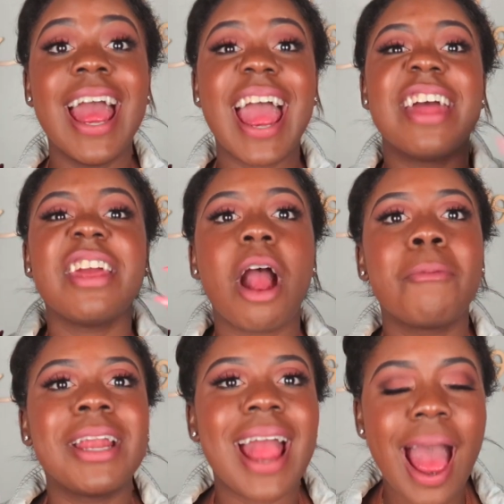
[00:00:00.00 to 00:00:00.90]
and they
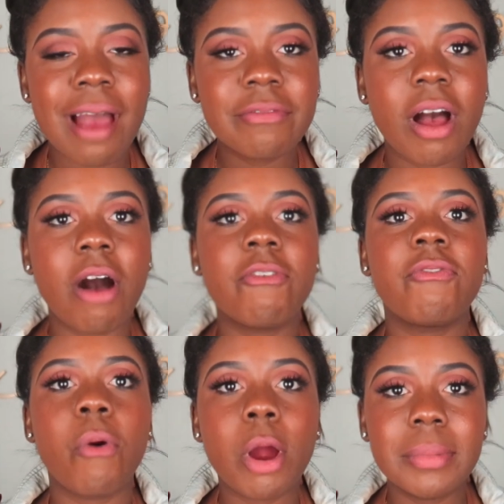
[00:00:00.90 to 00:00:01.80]
already have a
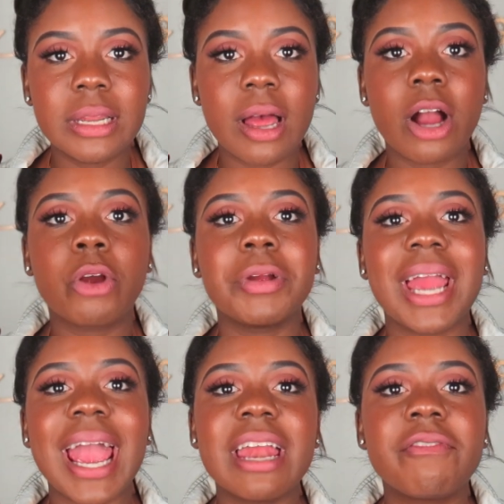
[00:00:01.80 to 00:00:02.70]
formula
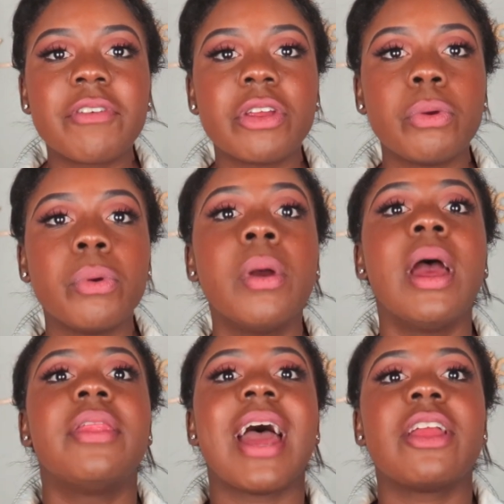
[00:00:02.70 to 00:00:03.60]
created for you
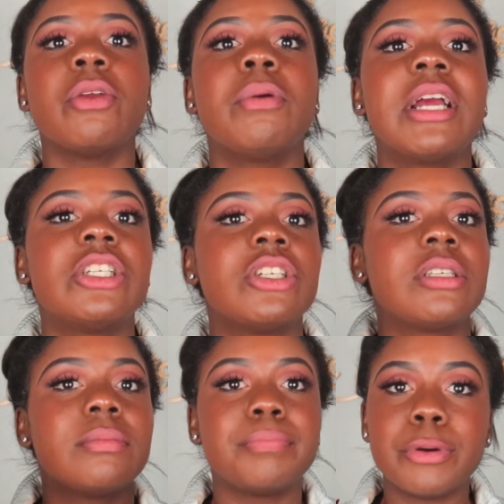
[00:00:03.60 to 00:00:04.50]
that you can just
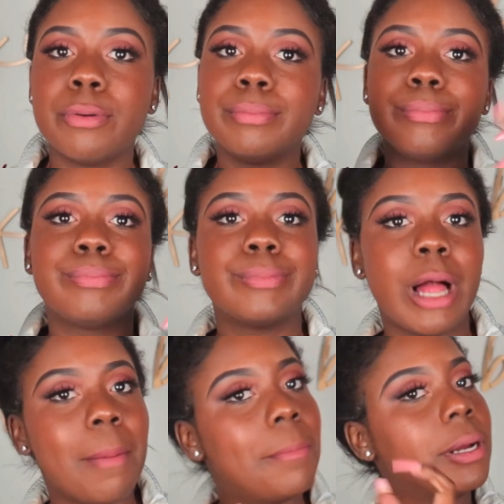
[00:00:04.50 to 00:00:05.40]
boop,
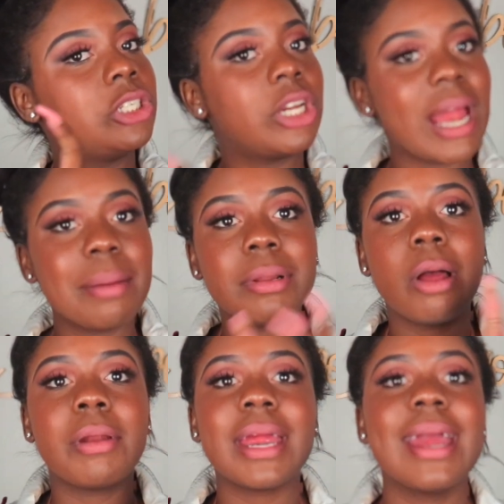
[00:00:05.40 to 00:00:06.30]
put your label
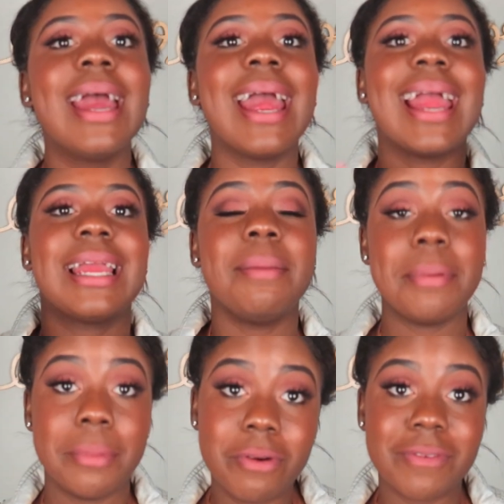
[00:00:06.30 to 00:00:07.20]
on it and keep it
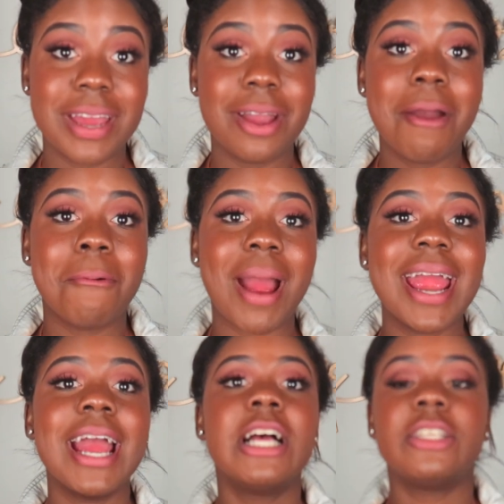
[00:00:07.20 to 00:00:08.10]
moving,
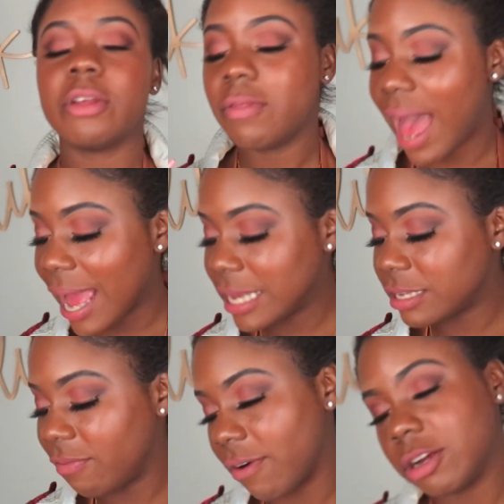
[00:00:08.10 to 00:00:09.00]
right? So that is
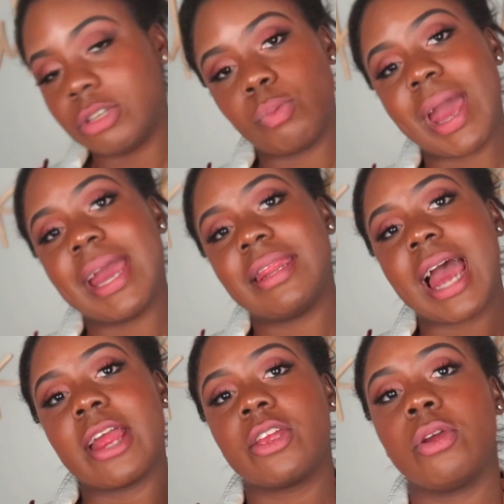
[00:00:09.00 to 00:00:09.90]
the first way
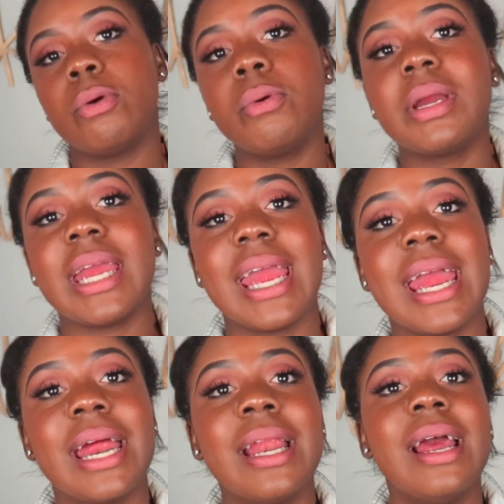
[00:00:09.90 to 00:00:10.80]
that you
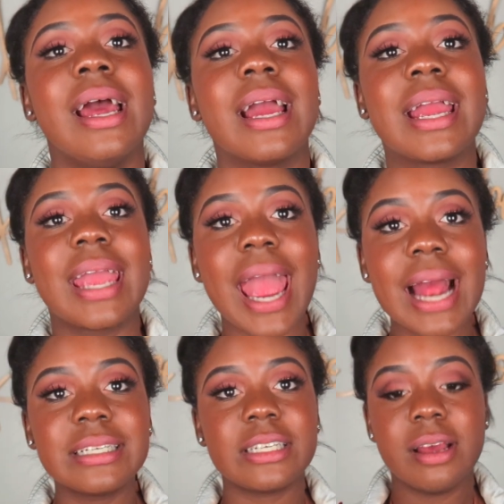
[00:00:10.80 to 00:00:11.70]
can
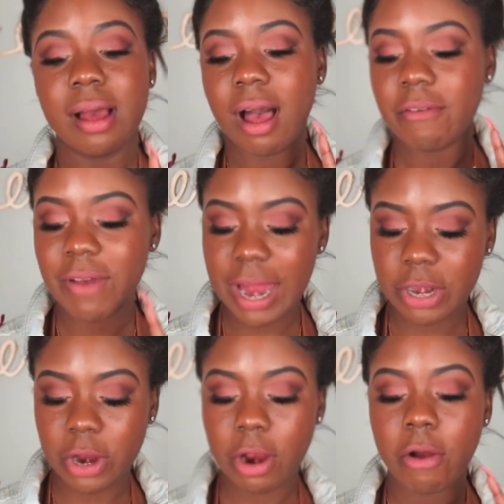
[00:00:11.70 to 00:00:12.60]
get a
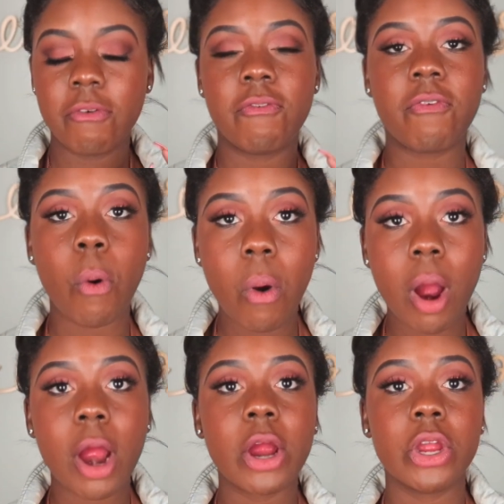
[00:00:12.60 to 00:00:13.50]
vendor
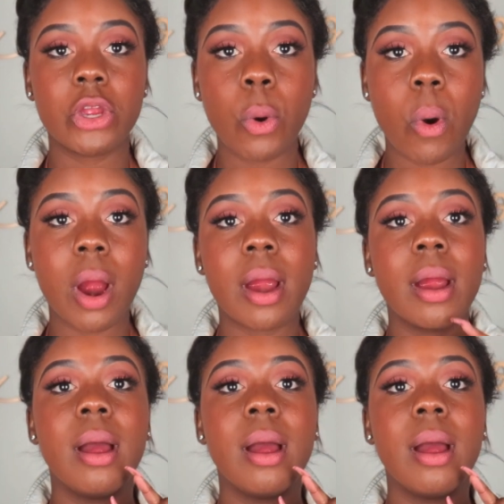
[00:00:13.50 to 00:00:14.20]
for your